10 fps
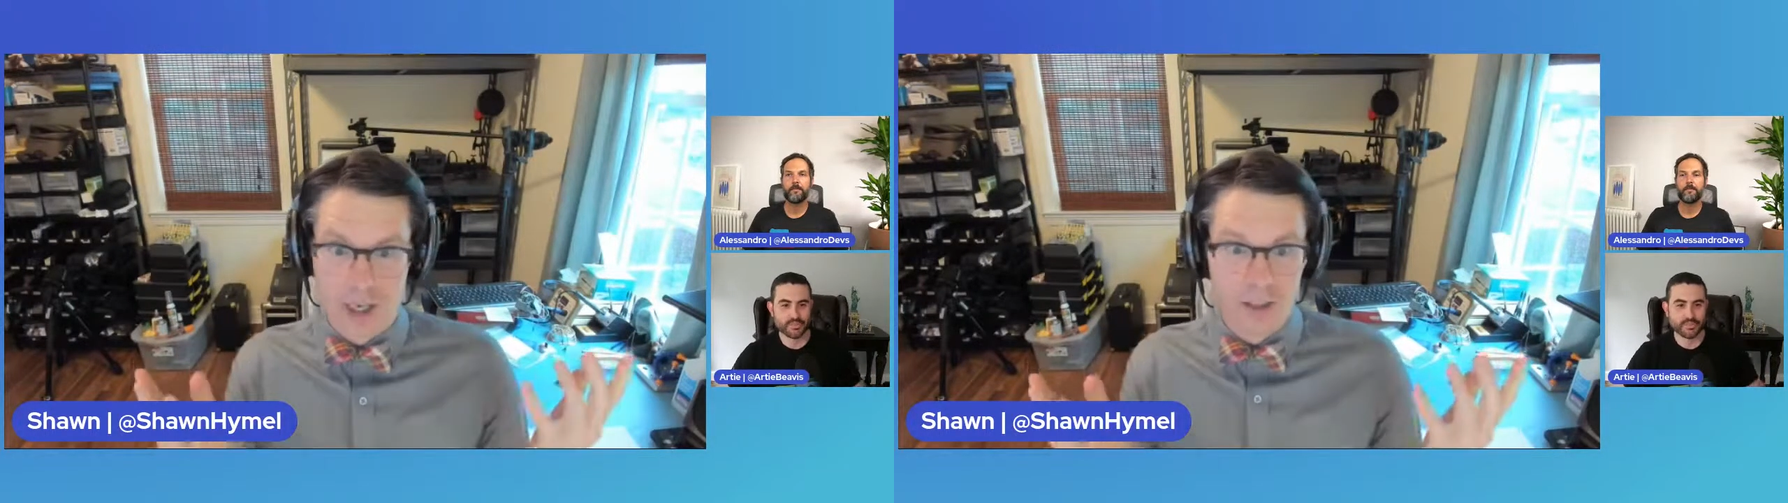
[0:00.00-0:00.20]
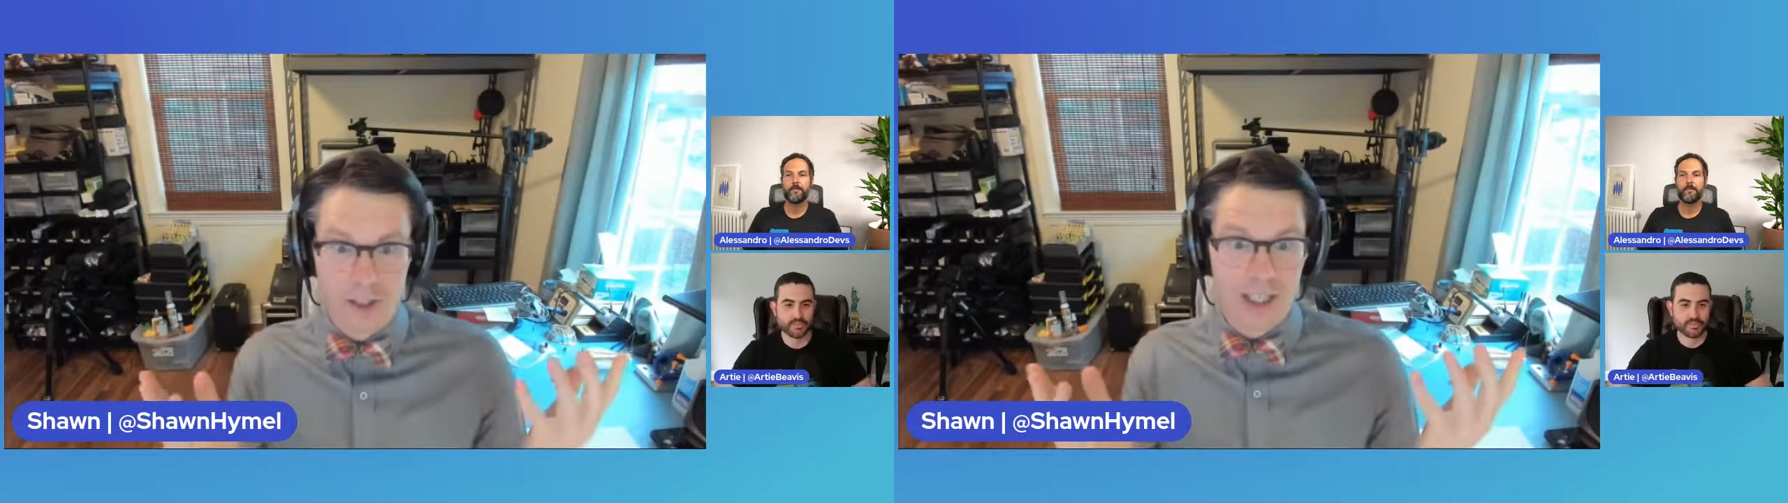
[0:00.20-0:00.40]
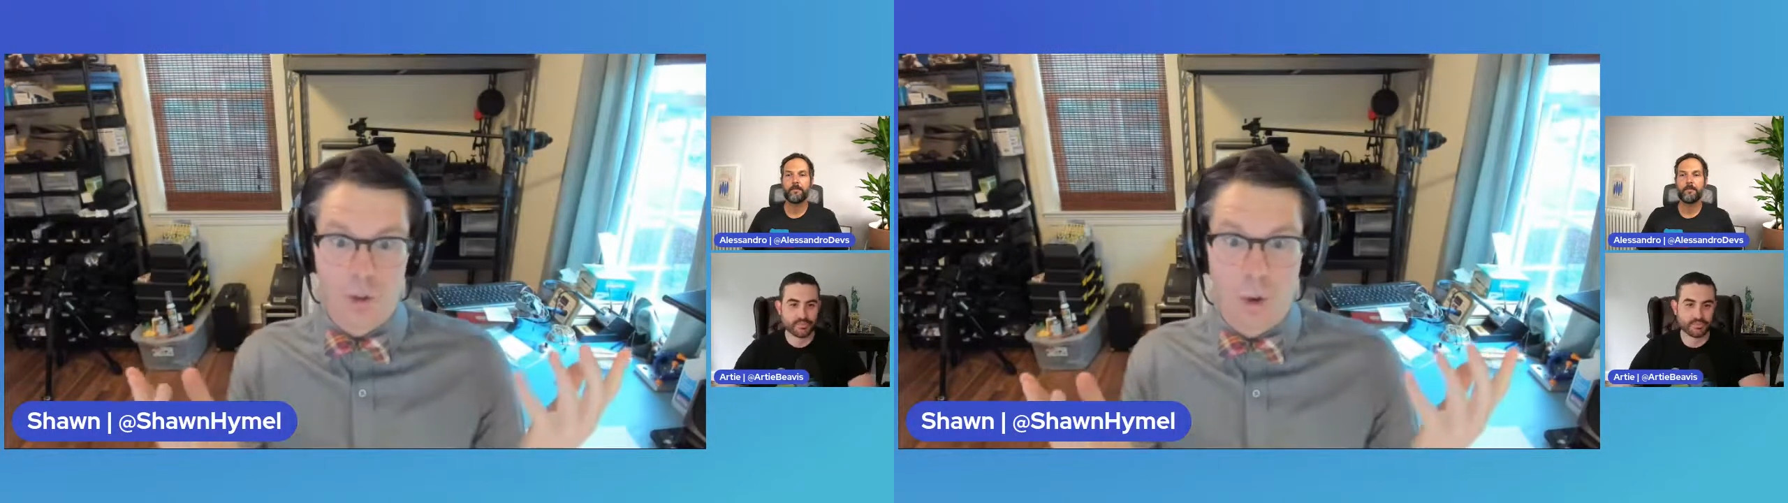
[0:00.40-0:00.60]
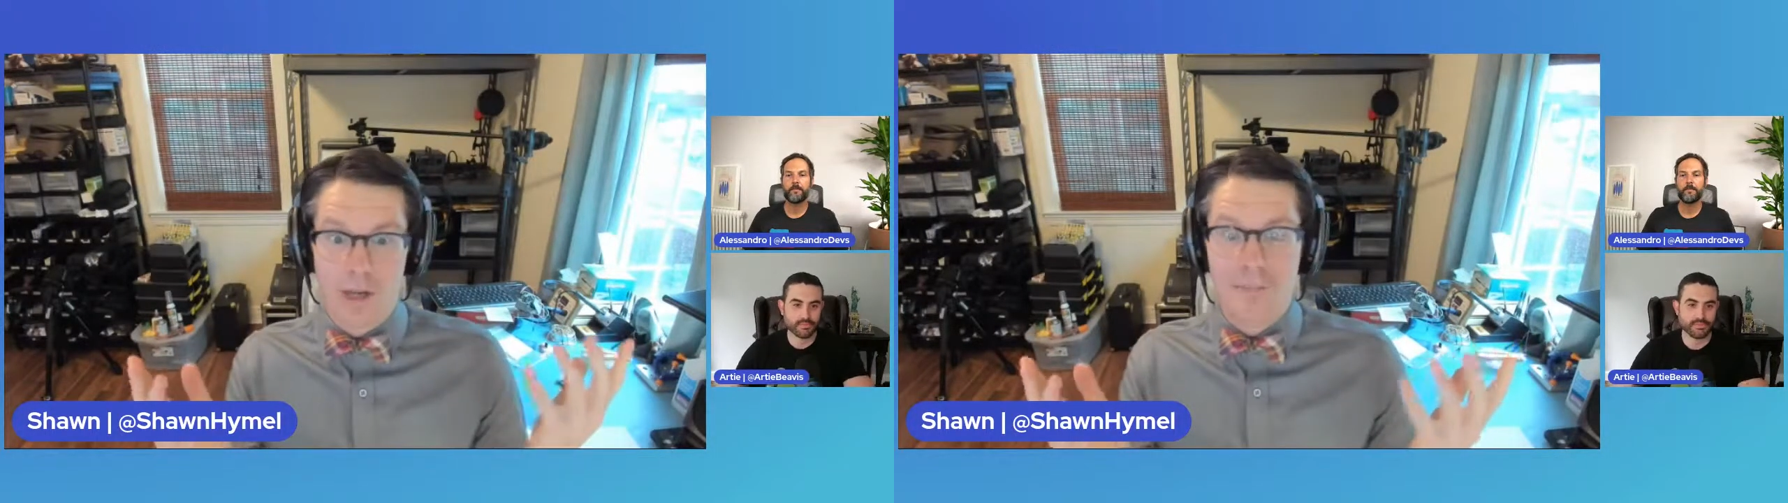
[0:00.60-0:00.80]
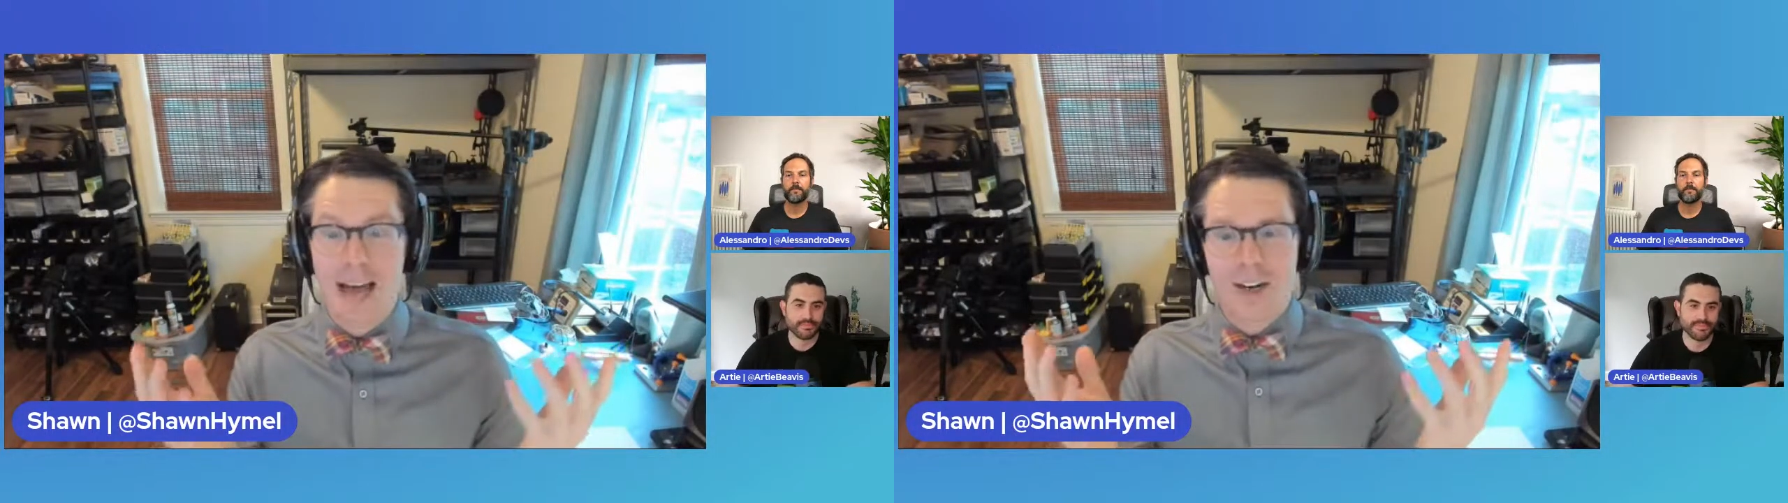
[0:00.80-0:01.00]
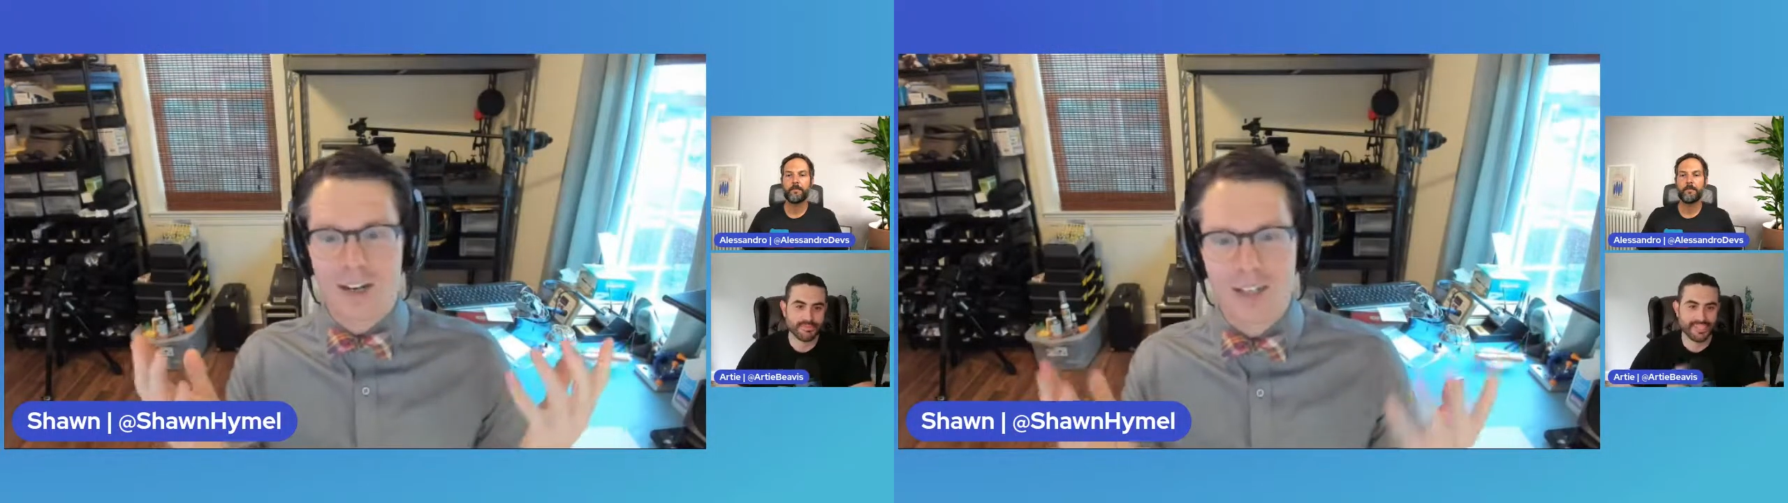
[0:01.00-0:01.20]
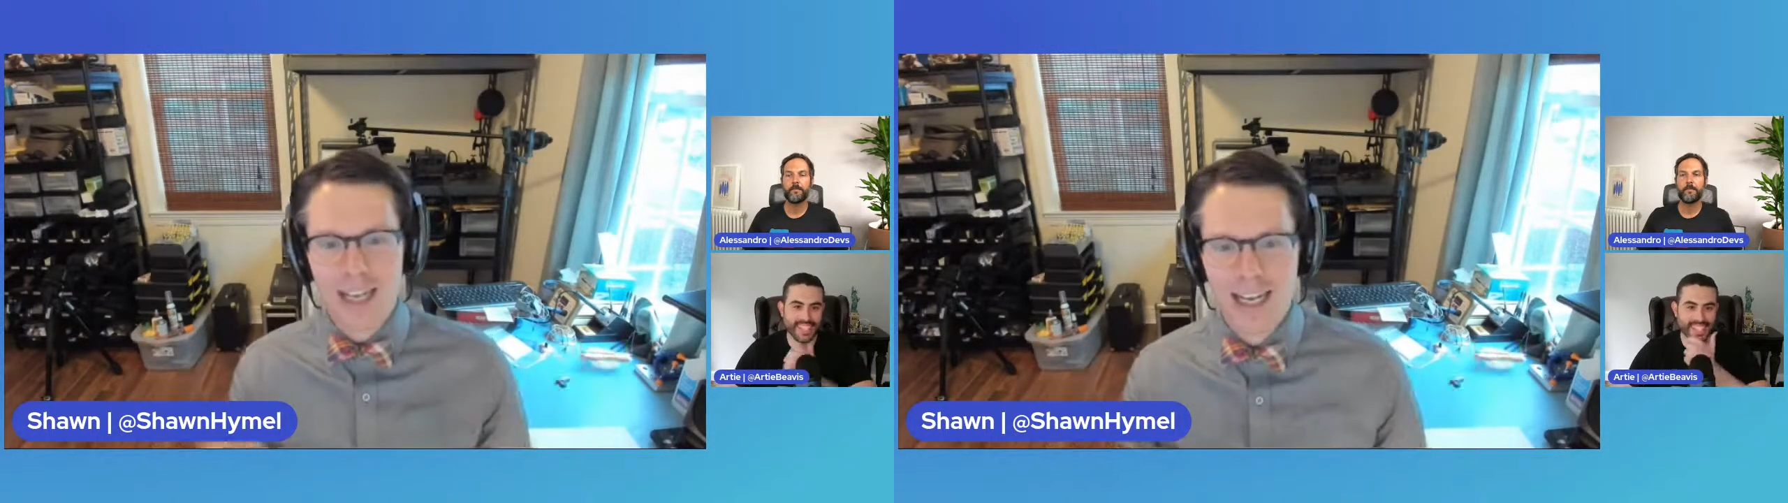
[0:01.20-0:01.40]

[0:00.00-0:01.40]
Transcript: does this work better?